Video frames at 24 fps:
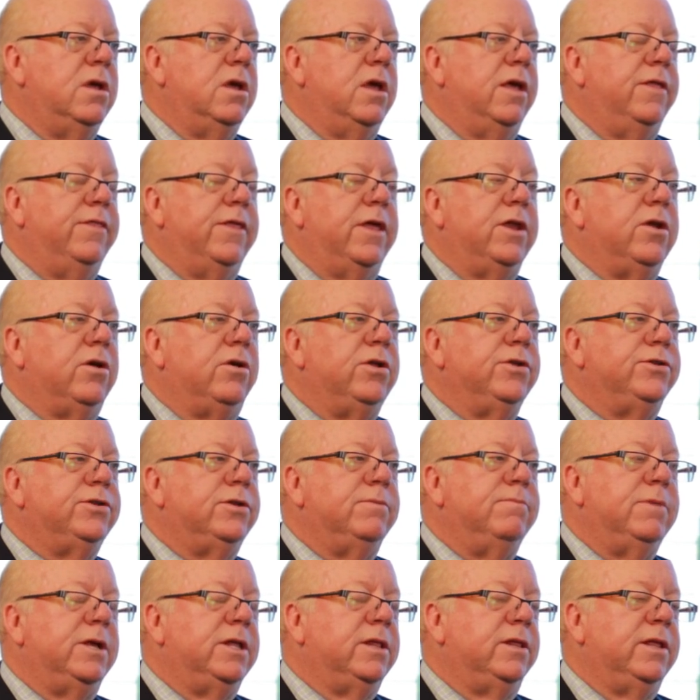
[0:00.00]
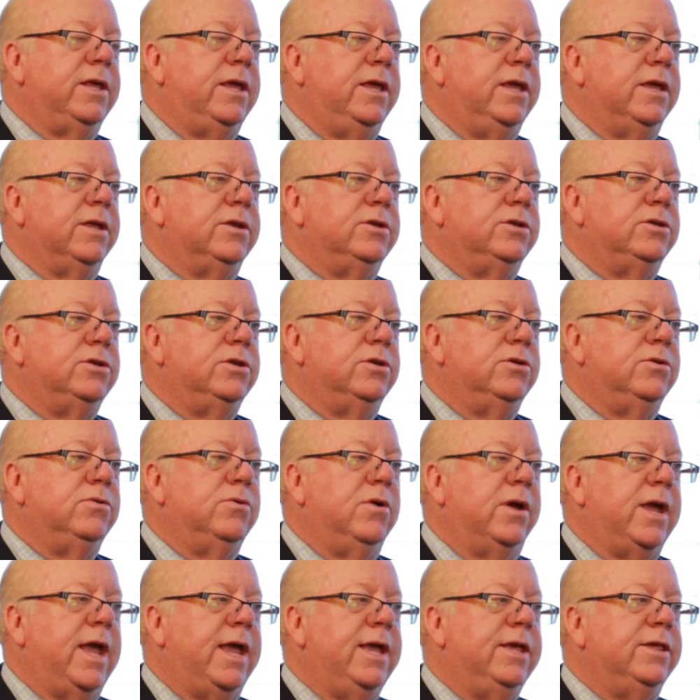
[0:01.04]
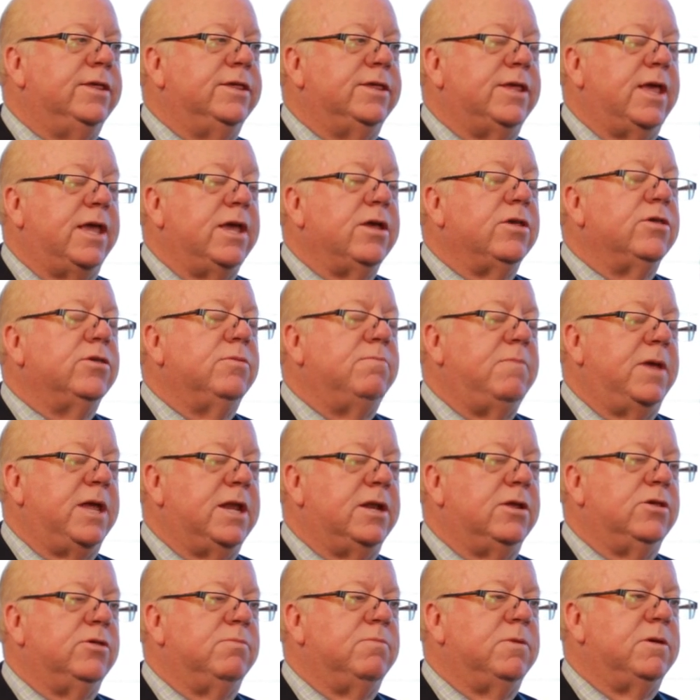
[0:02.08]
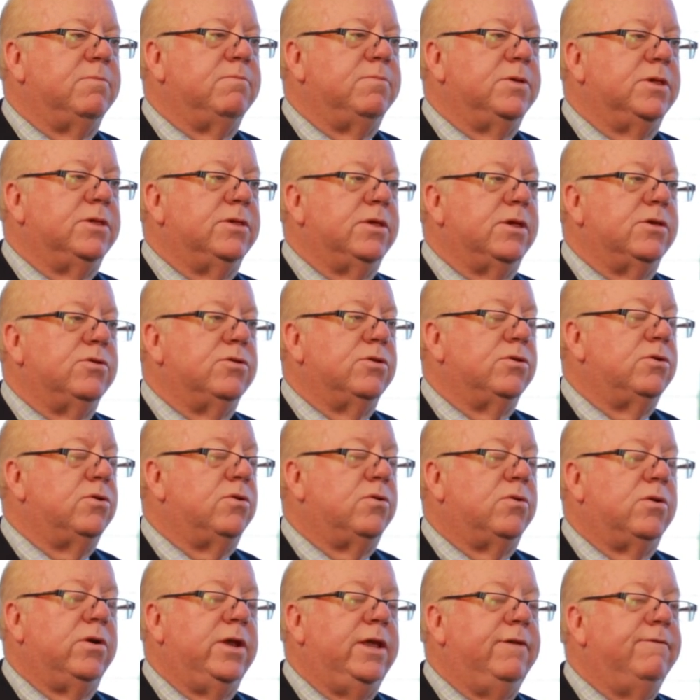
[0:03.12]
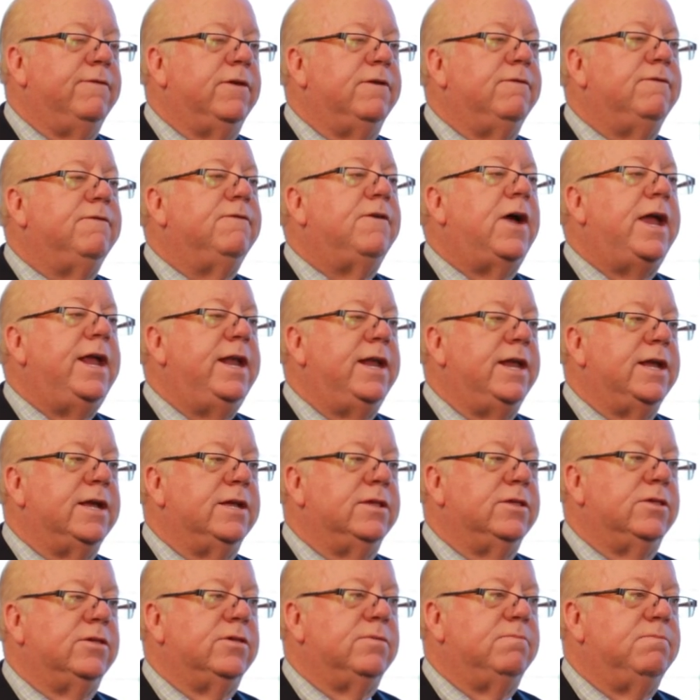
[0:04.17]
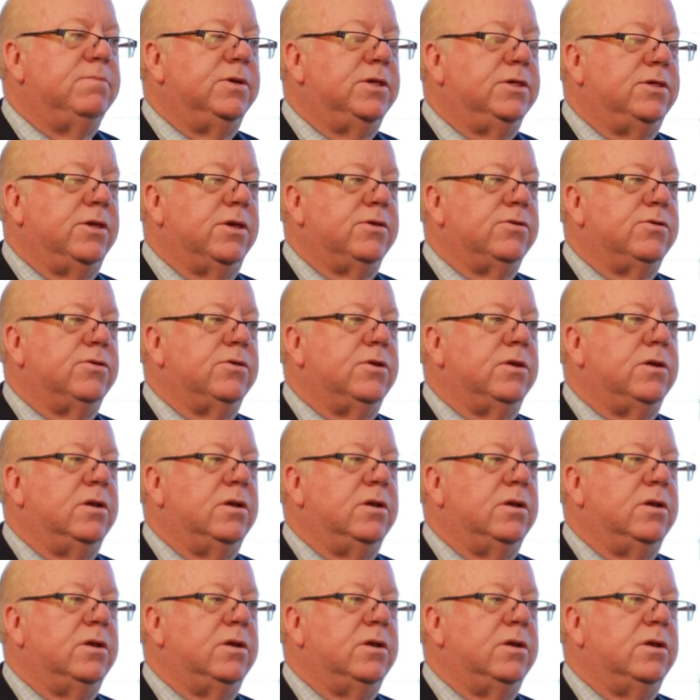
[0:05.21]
and then ultimately into a sales management position or even finance position.